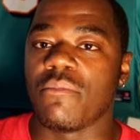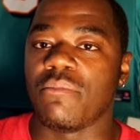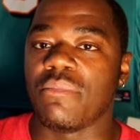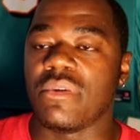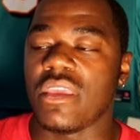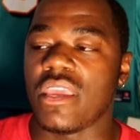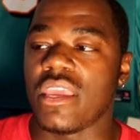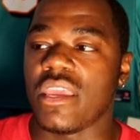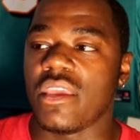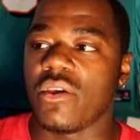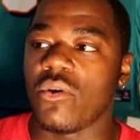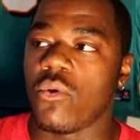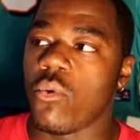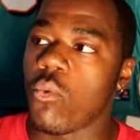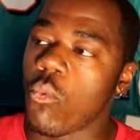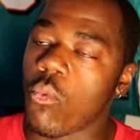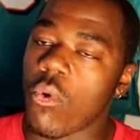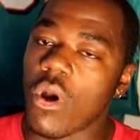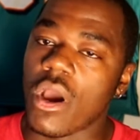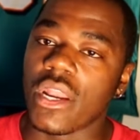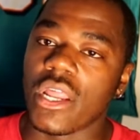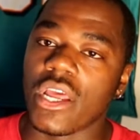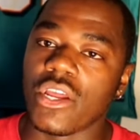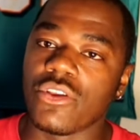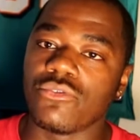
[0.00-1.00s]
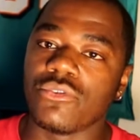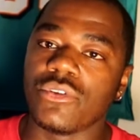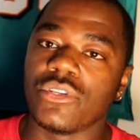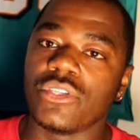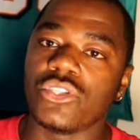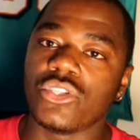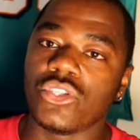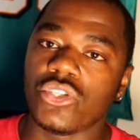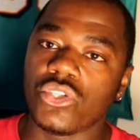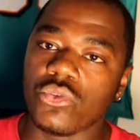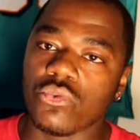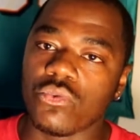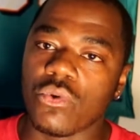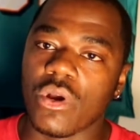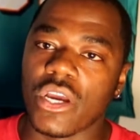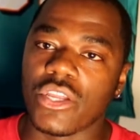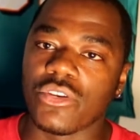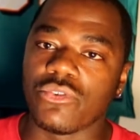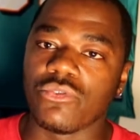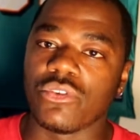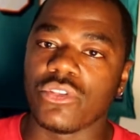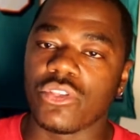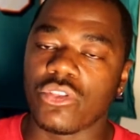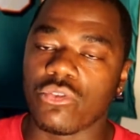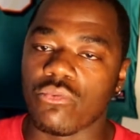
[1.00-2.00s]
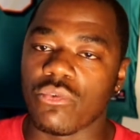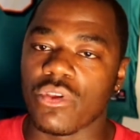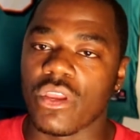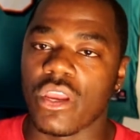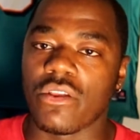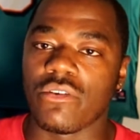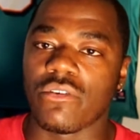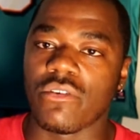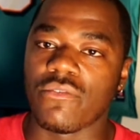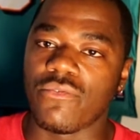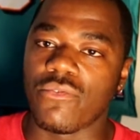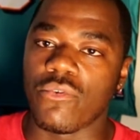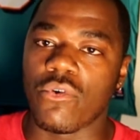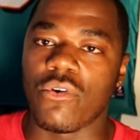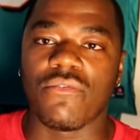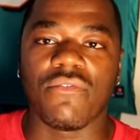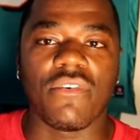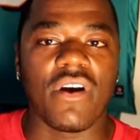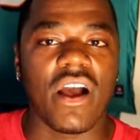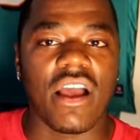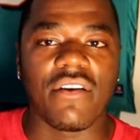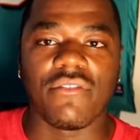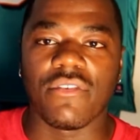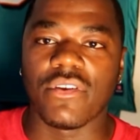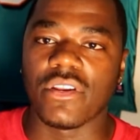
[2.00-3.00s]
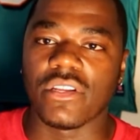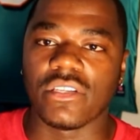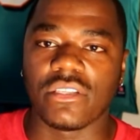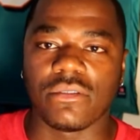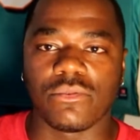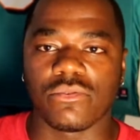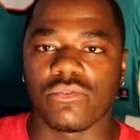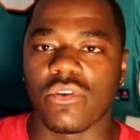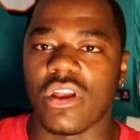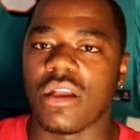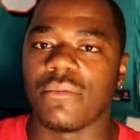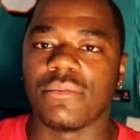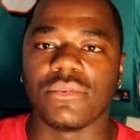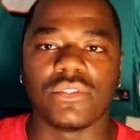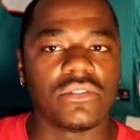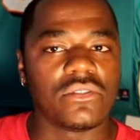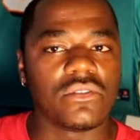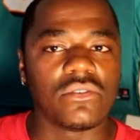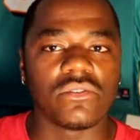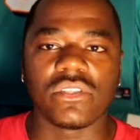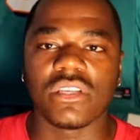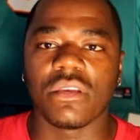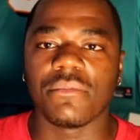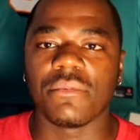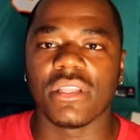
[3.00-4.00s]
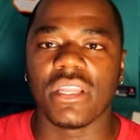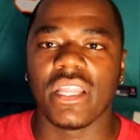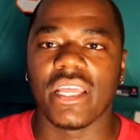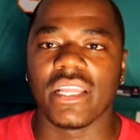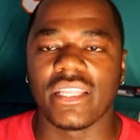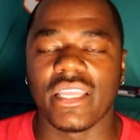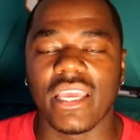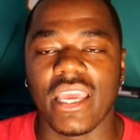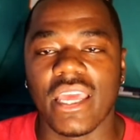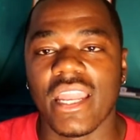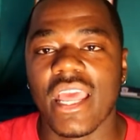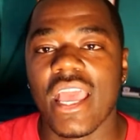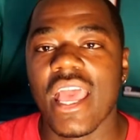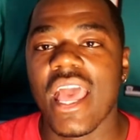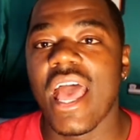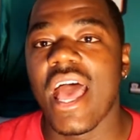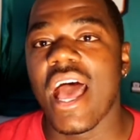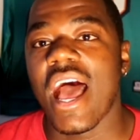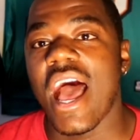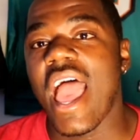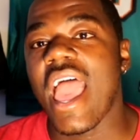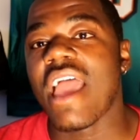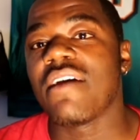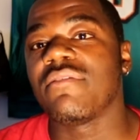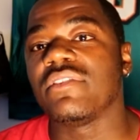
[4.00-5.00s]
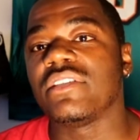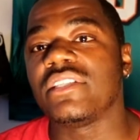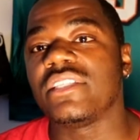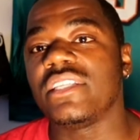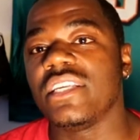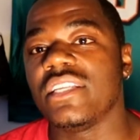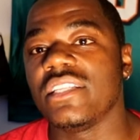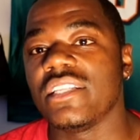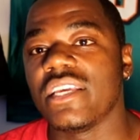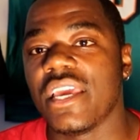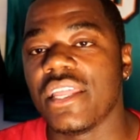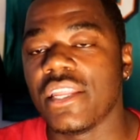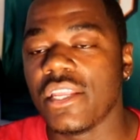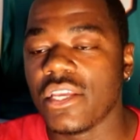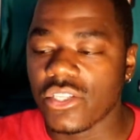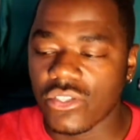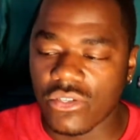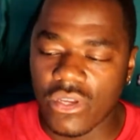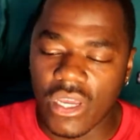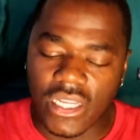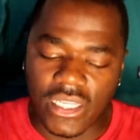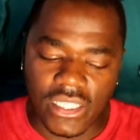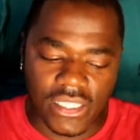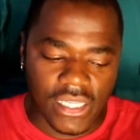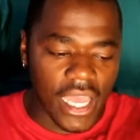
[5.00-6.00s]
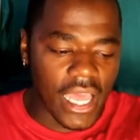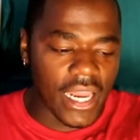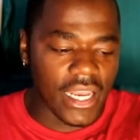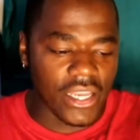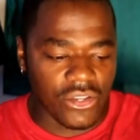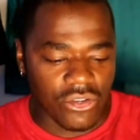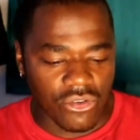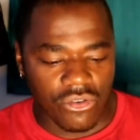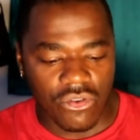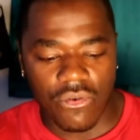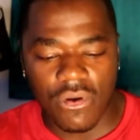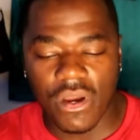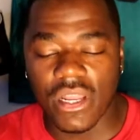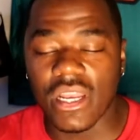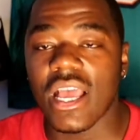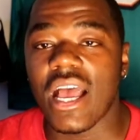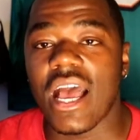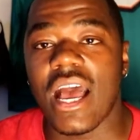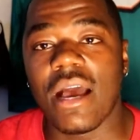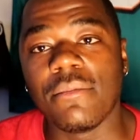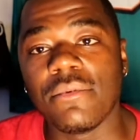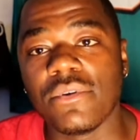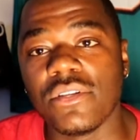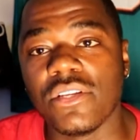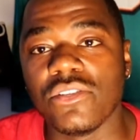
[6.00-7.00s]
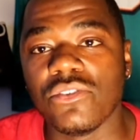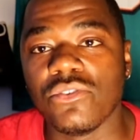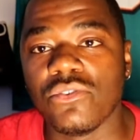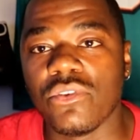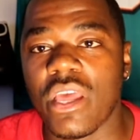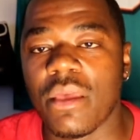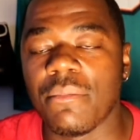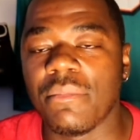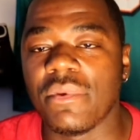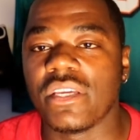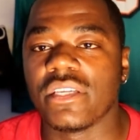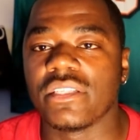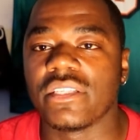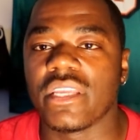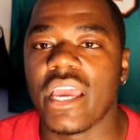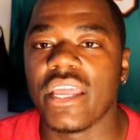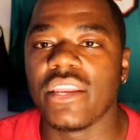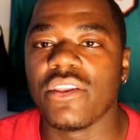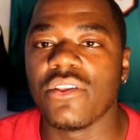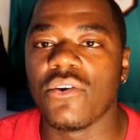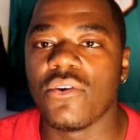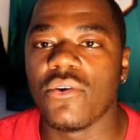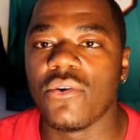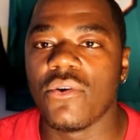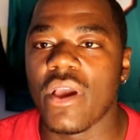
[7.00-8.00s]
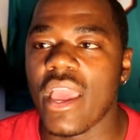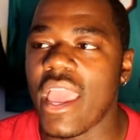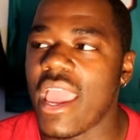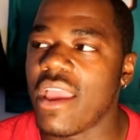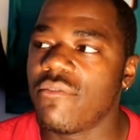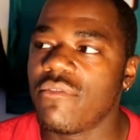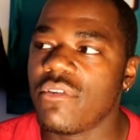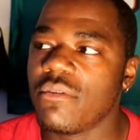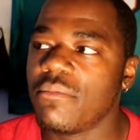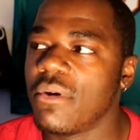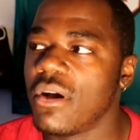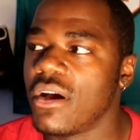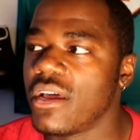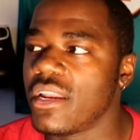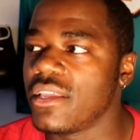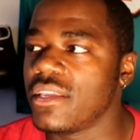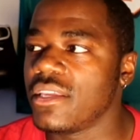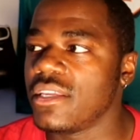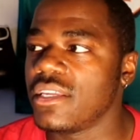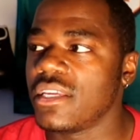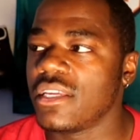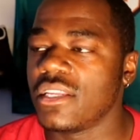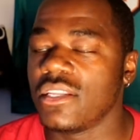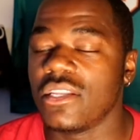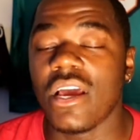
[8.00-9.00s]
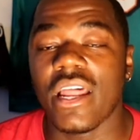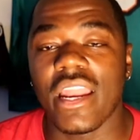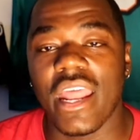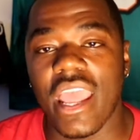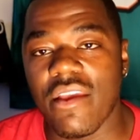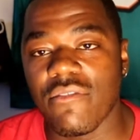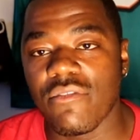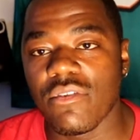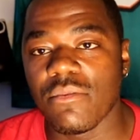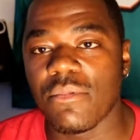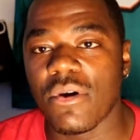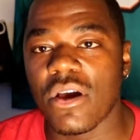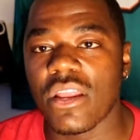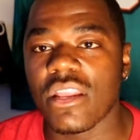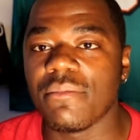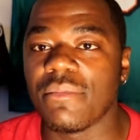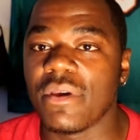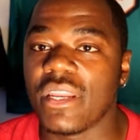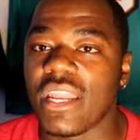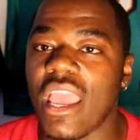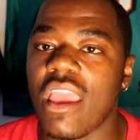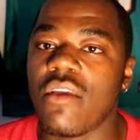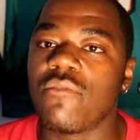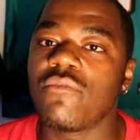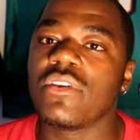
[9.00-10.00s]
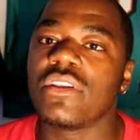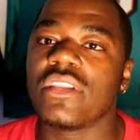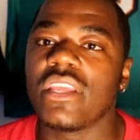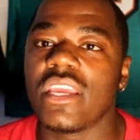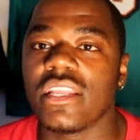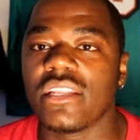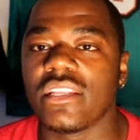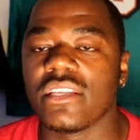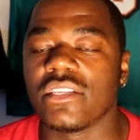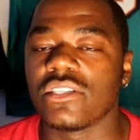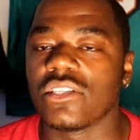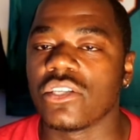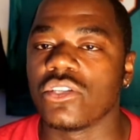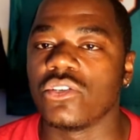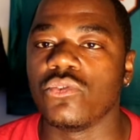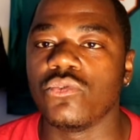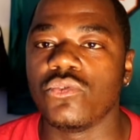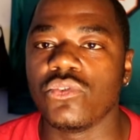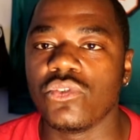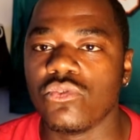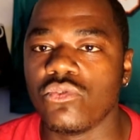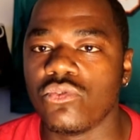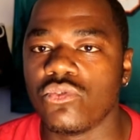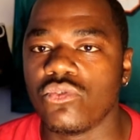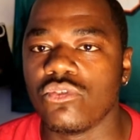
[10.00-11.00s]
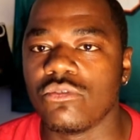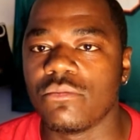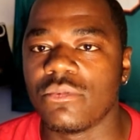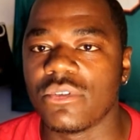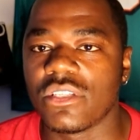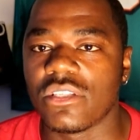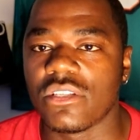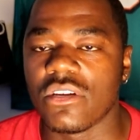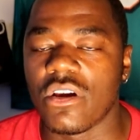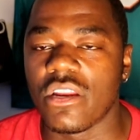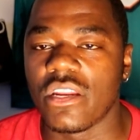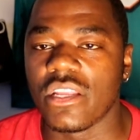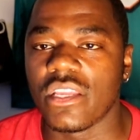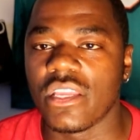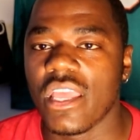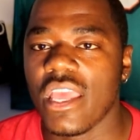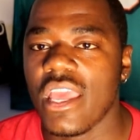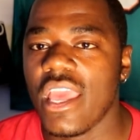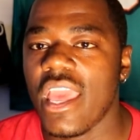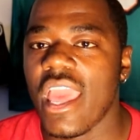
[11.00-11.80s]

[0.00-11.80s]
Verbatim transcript: it being 100, 200, 300, 400, 500 subscribers, you know, something like that. I haven't seen that. So I decided, you know what, I'm gonna do that, because I know everybody, not everybody, but every day there's a new YouTuber starting.